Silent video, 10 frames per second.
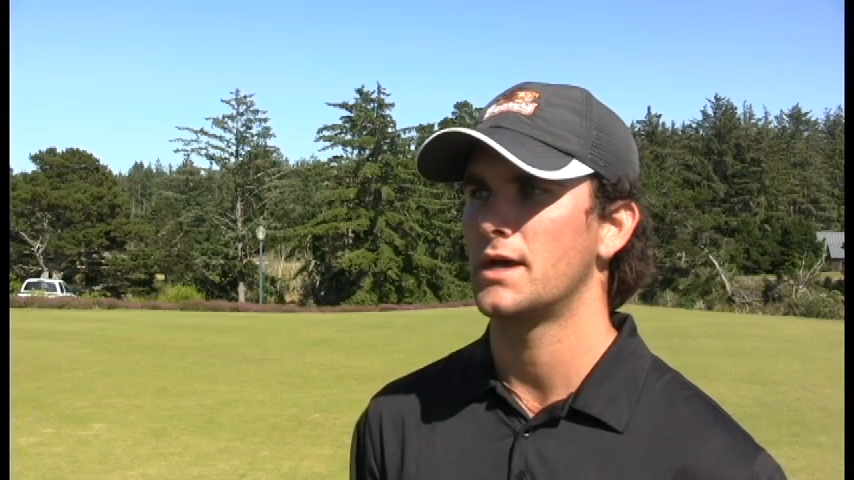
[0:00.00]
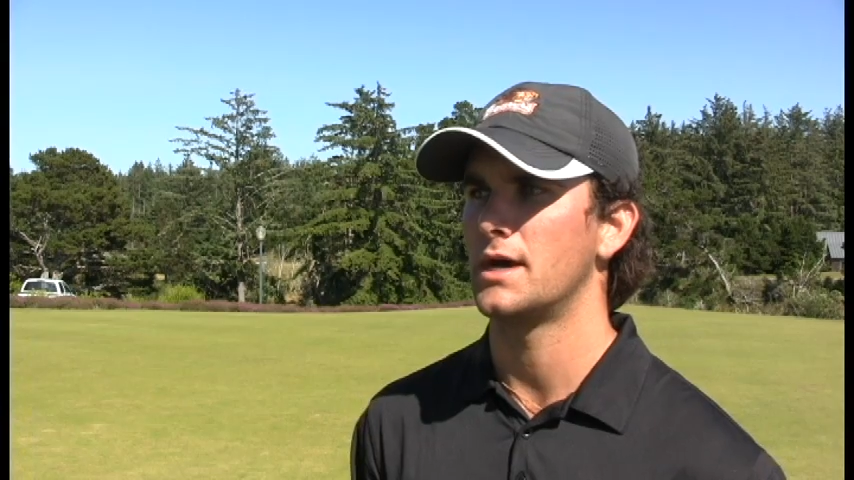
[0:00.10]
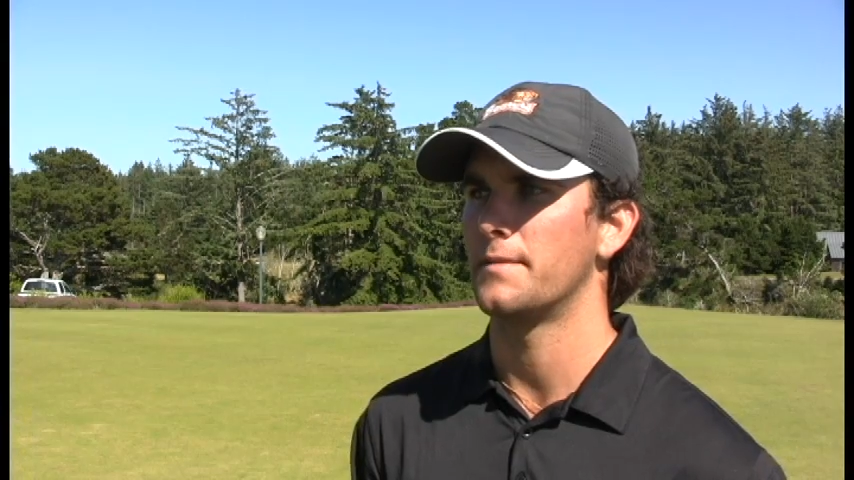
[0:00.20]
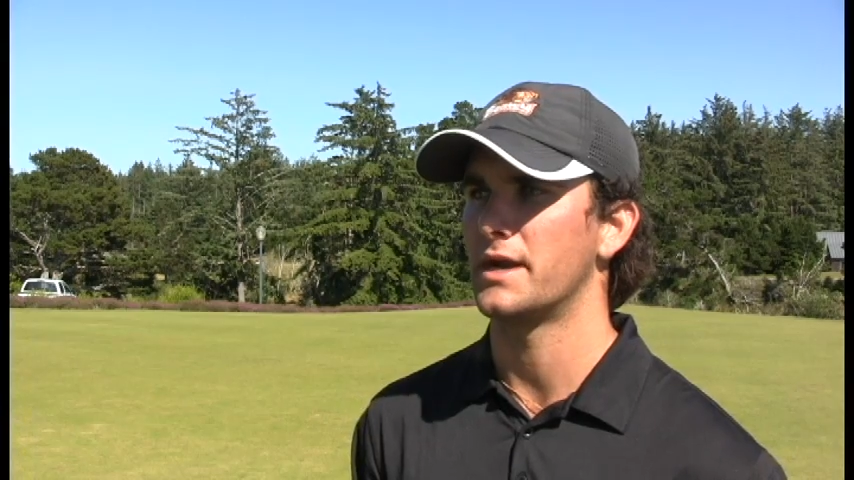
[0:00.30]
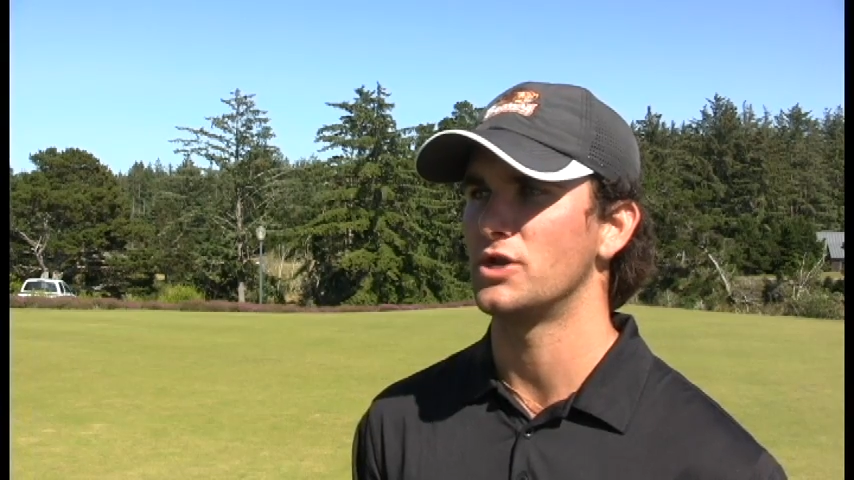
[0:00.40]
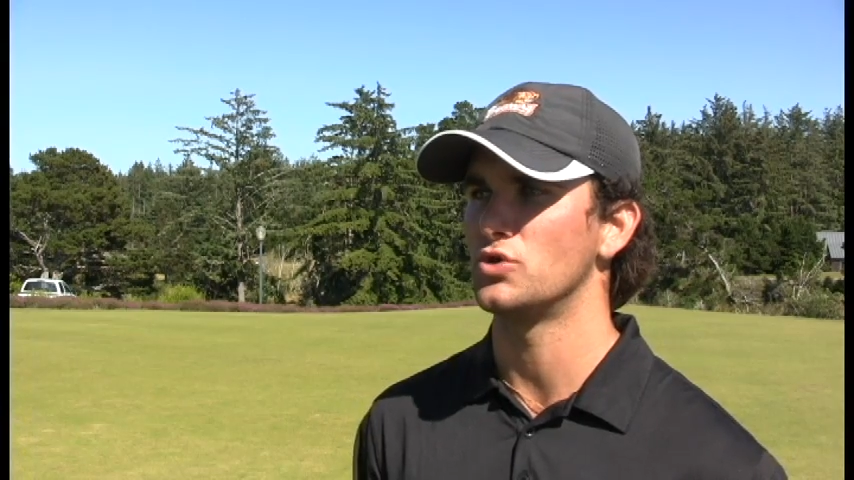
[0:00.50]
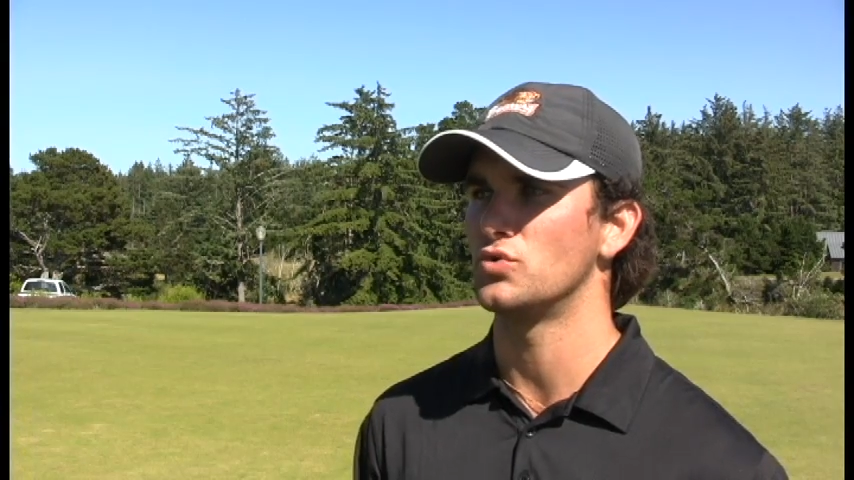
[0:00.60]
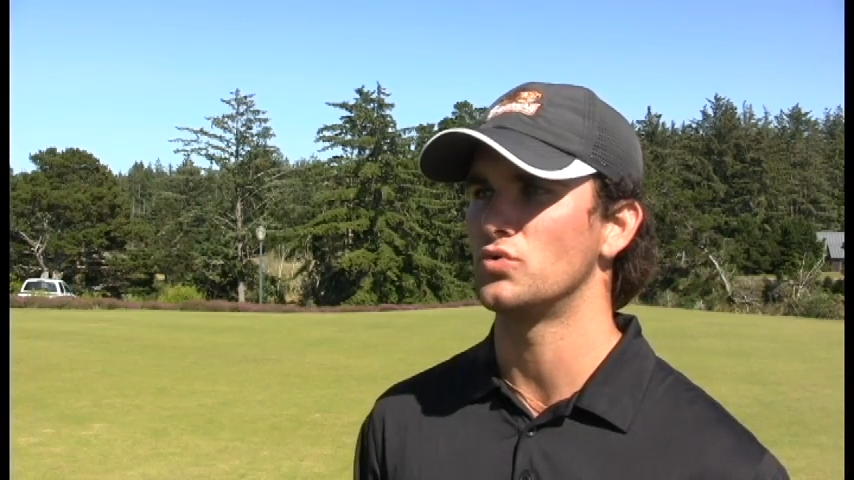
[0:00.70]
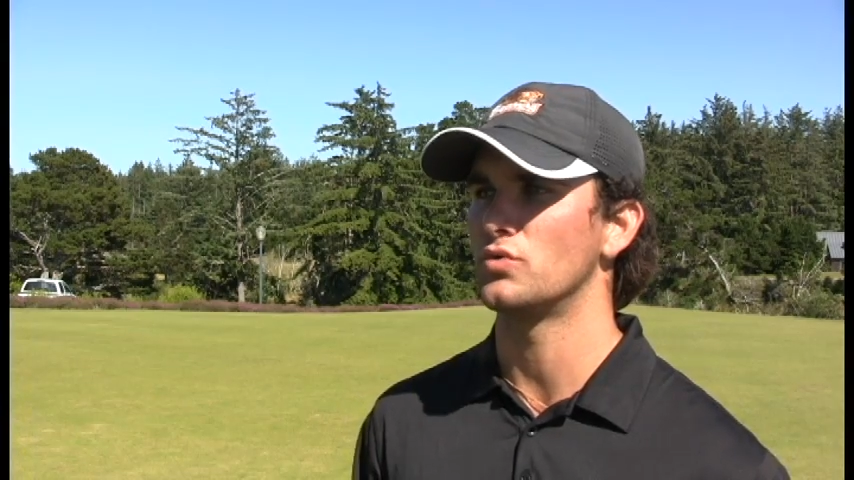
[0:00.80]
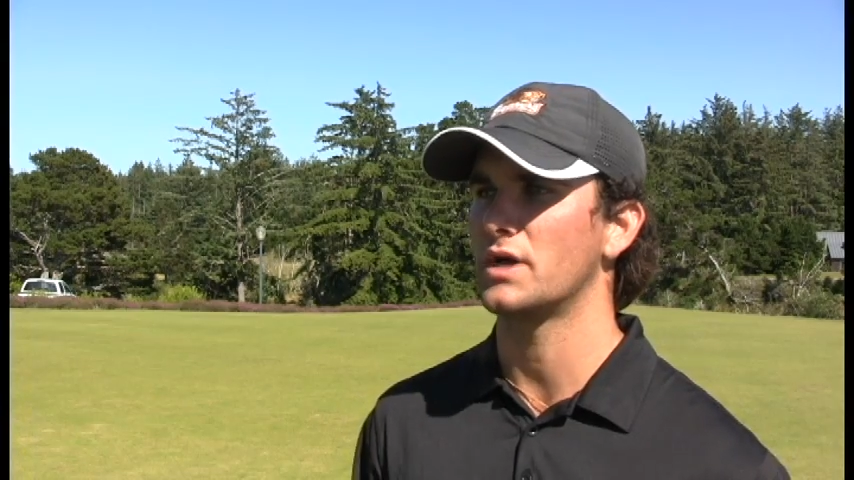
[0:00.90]
And I
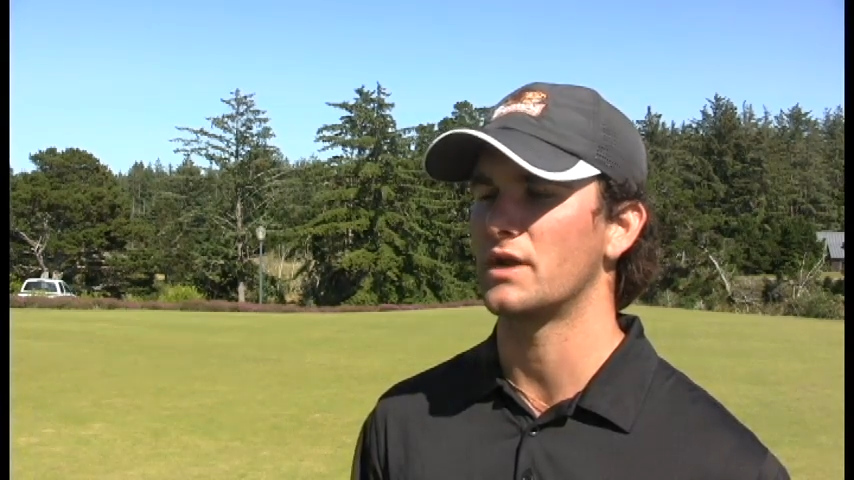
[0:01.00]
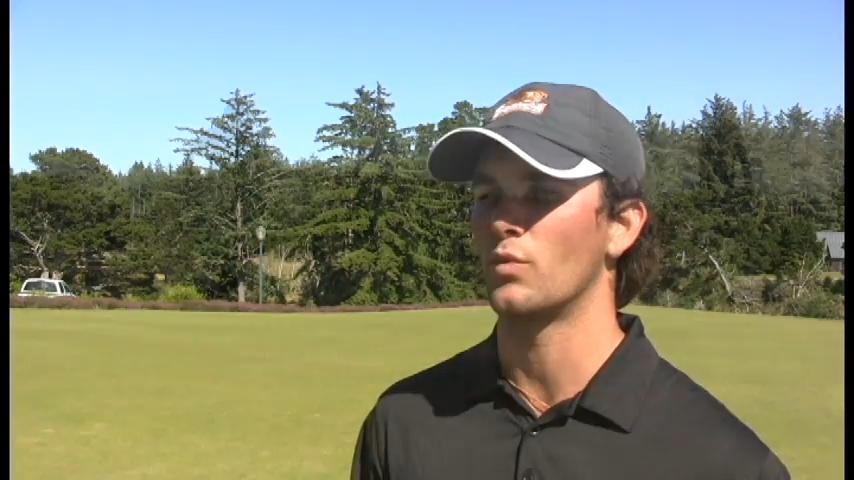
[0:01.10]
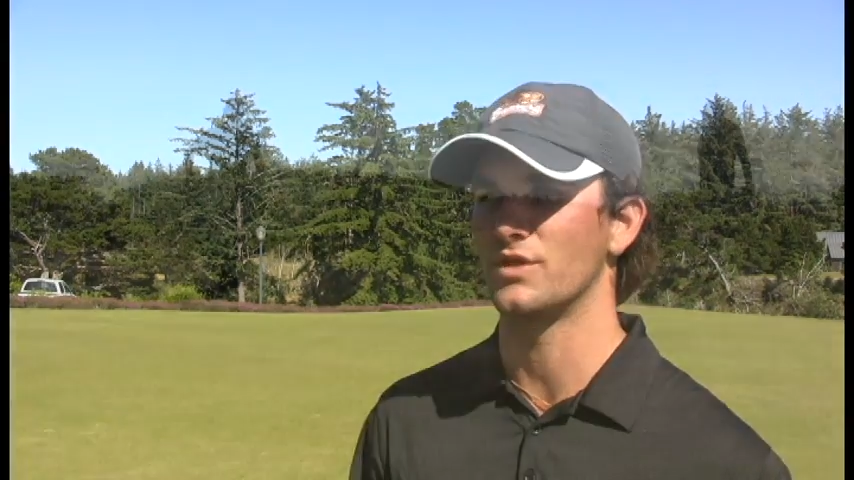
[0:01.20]
knew kind of